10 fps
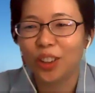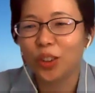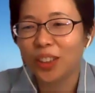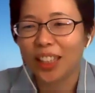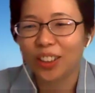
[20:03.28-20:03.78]

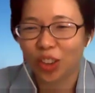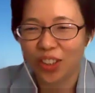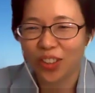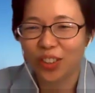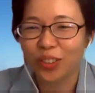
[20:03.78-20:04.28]
good that
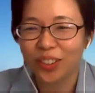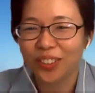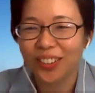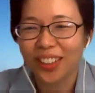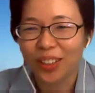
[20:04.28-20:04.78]
she's still
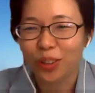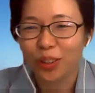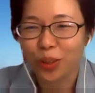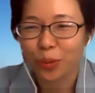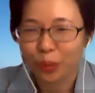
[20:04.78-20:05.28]

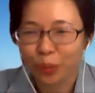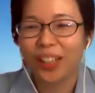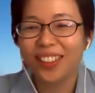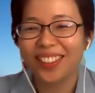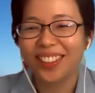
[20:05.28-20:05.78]
with
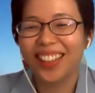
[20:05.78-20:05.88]
us.